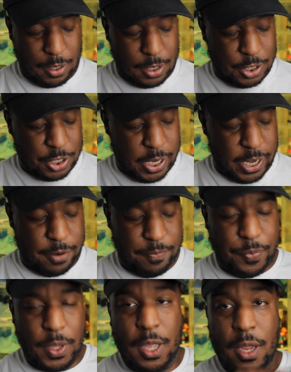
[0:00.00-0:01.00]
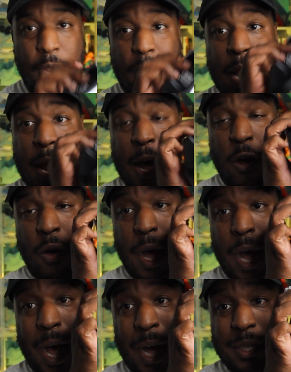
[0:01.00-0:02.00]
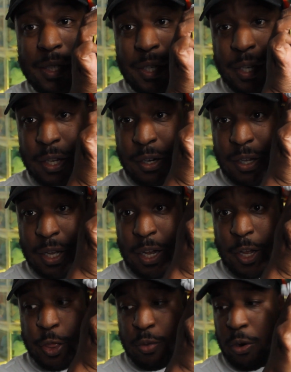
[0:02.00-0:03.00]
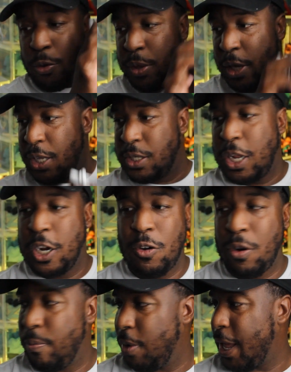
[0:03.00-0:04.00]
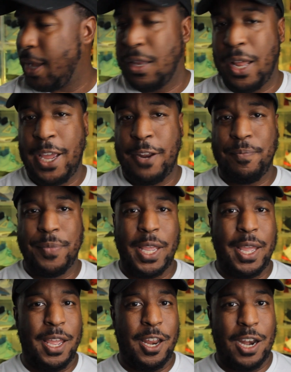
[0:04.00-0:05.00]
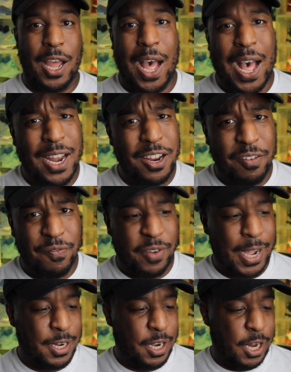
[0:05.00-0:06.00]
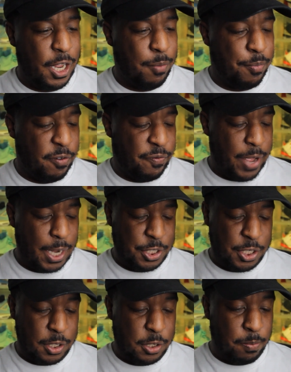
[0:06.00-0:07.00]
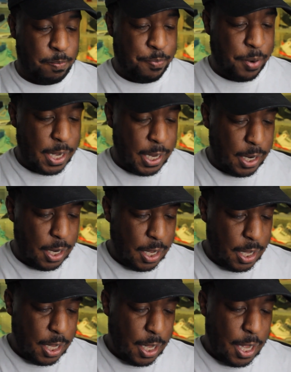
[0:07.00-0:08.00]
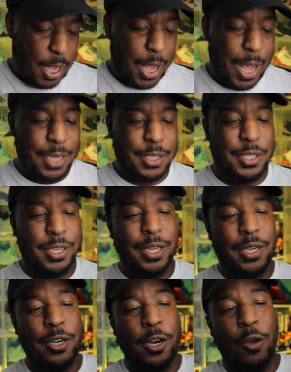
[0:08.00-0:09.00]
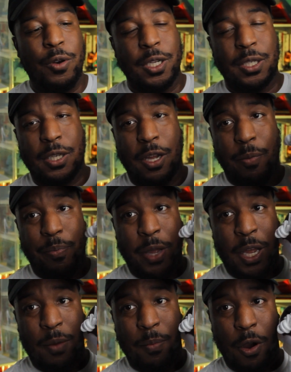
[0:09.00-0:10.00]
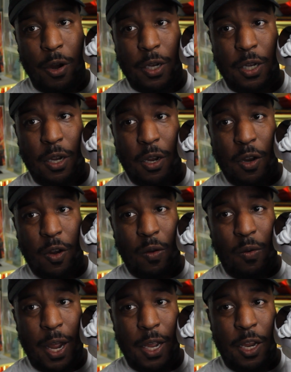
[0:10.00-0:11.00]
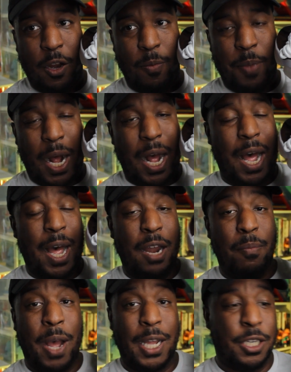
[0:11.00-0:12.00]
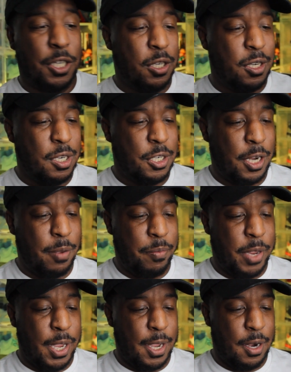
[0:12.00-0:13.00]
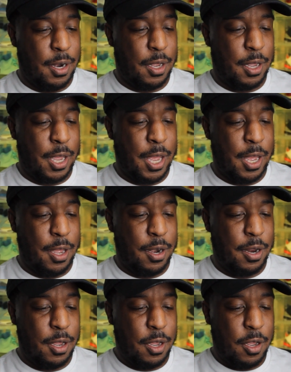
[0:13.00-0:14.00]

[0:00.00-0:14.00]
legit. Now, I did throw these under a black light and I didn't find any imperfections, but I did notice a pen mark right here behind my Jumpman head.